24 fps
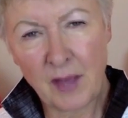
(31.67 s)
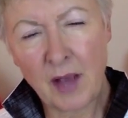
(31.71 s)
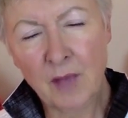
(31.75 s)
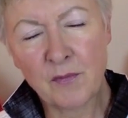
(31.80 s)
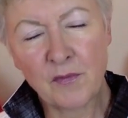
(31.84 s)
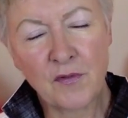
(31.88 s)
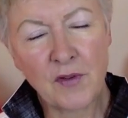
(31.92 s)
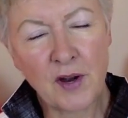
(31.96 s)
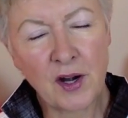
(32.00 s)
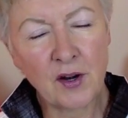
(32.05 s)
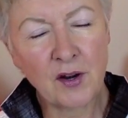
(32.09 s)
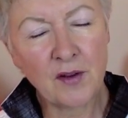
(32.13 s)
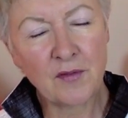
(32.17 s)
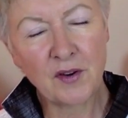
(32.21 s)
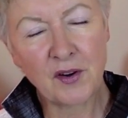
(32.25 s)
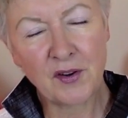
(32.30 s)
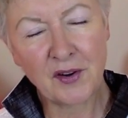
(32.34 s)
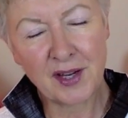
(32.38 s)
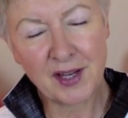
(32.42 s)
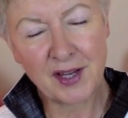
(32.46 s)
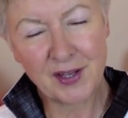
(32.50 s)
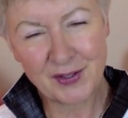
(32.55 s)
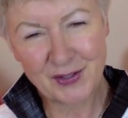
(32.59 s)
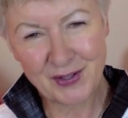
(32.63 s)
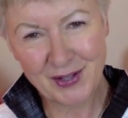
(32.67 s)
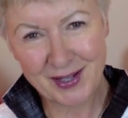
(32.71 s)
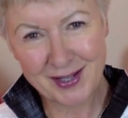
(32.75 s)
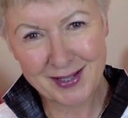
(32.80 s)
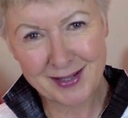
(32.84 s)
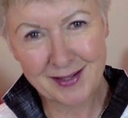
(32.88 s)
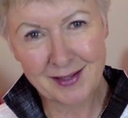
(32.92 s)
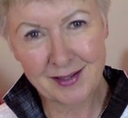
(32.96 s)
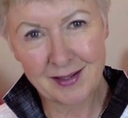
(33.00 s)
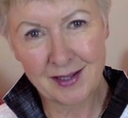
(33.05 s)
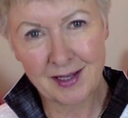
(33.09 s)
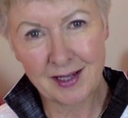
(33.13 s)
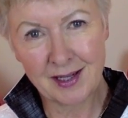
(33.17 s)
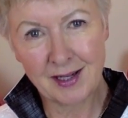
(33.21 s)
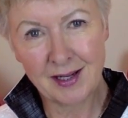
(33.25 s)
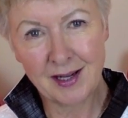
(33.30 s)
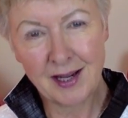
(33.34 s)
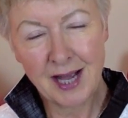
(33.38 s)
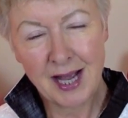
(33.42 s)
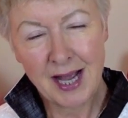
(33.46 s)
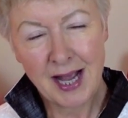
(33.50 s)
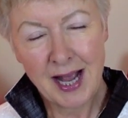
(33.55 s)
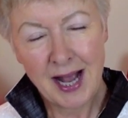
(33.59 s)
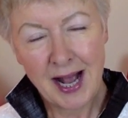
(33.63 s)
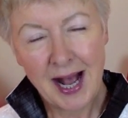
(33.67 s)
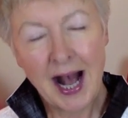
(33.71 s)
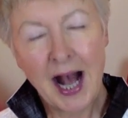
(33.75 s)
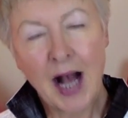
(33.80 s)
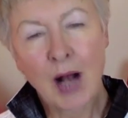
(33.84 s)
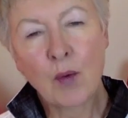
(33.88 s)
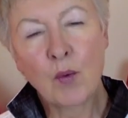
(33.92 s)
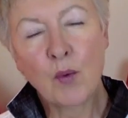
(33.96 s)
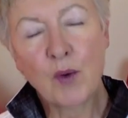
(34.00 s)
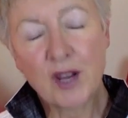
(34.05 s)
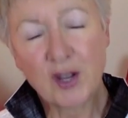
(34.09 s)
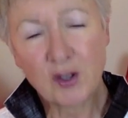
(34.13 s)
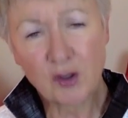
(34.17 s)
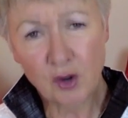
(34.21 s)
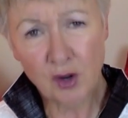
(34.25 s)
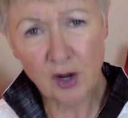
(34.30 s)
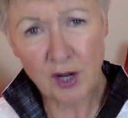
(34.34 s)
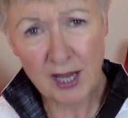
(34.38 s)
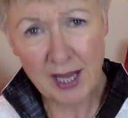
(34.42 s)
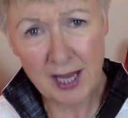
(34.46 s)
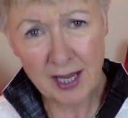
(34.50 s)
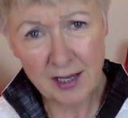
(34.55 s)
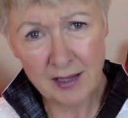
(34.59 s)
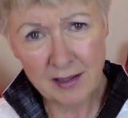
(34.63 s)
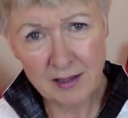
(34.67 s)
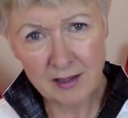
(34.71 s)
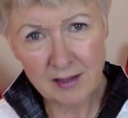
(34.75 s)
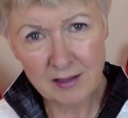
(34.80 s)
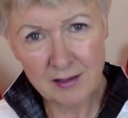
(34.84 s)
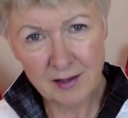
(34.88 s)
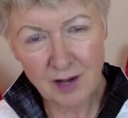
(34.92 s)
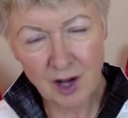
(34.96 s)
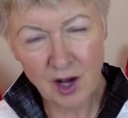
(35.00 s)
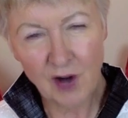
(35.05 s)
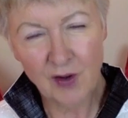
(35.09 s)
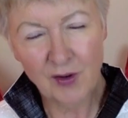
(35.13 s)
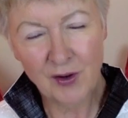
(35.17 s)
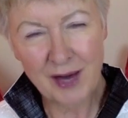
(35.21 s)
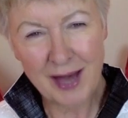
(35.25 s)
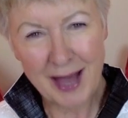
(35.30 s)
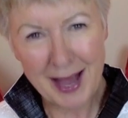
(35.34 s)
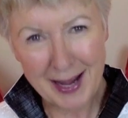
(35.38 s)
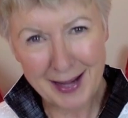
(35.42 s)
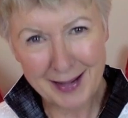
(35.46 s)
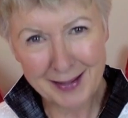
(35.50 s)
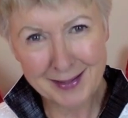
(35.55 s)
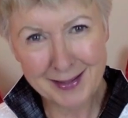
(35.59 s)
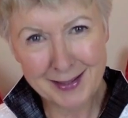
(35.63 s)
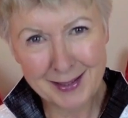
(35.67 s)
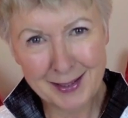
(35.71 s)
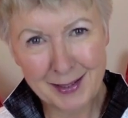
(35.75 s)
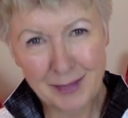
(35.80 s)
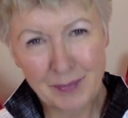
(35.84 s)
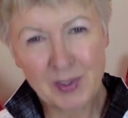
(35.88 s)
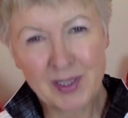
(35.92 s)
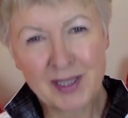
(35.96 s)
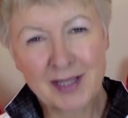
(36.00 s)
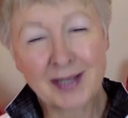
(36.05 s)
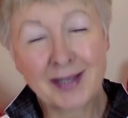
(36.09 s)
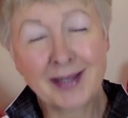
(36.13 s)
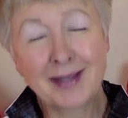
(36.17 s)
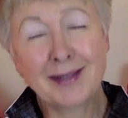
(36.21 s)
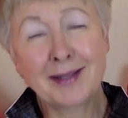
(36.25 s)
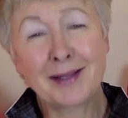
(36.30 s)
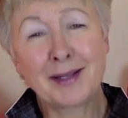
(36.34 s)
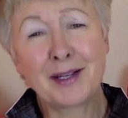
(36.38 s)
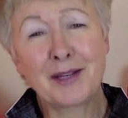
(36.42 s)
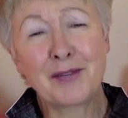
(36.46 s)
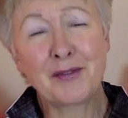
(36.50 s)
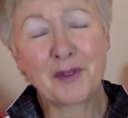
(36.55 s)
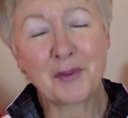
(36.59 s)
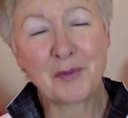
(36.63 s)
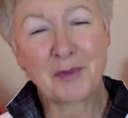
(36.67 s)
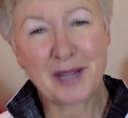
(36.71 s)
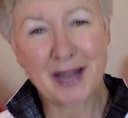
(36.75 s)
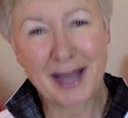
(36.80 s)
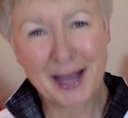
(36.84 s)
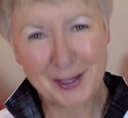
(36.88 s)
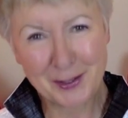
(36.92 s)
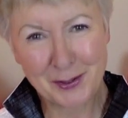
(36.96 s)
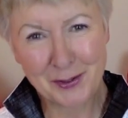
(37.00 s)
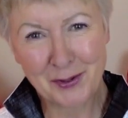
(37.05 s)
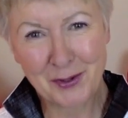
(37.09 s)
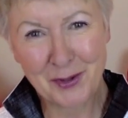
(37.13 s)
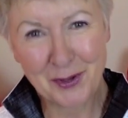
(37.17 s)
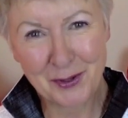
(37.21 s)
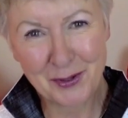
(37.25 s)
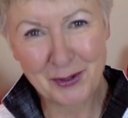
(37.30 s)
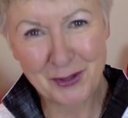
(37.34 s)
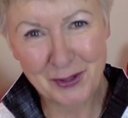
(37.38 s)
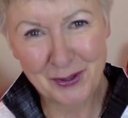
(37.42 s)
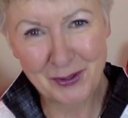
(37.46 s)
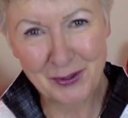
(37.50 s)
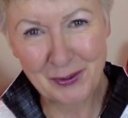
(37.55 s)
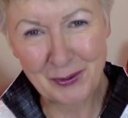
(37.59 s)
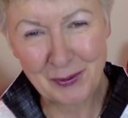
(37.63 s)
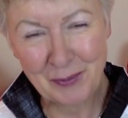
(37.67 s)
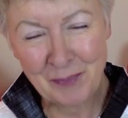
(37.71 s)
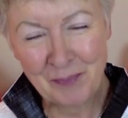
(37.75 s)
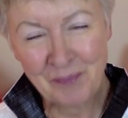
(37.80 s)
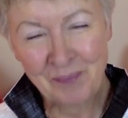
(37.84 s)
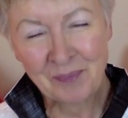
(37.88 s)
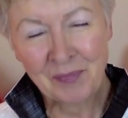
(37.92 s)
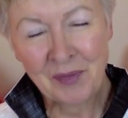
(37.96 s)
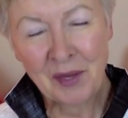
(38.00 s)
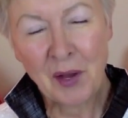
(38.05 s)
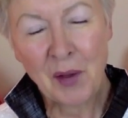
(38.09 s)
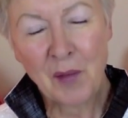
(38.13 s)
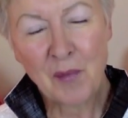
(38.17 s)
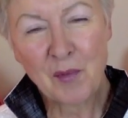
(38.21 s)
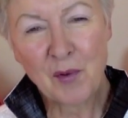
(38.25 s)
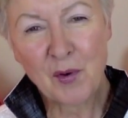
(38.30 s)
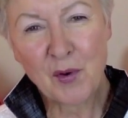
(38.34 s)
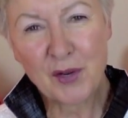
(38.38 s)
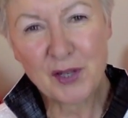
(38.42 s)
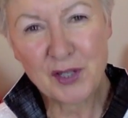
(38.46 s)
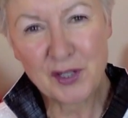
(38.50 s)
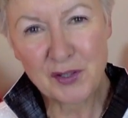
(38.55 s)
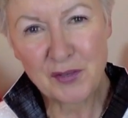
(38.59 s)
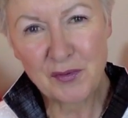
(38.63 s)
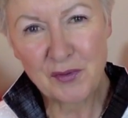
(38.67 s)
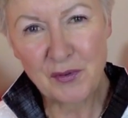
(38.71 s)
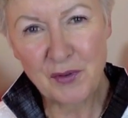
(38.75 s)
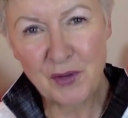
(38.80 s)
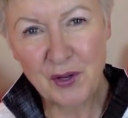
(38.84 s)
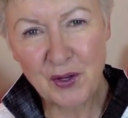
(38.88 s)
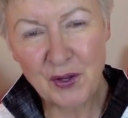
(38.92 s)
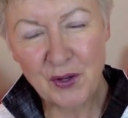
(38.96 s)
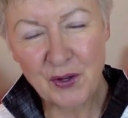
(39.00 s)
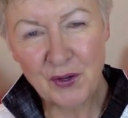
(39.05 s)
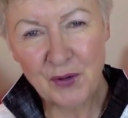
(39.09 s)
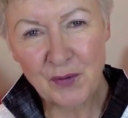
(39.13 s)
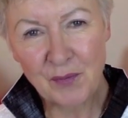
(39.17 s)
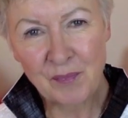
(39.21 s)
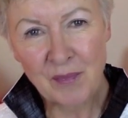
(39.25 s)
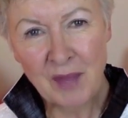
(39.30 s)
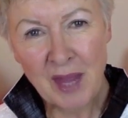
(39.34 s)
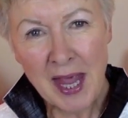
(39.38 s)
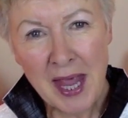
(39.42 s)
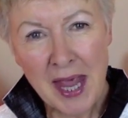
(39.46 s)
I'm very, very interested in how we create our reality, particularly from an astrological point of view.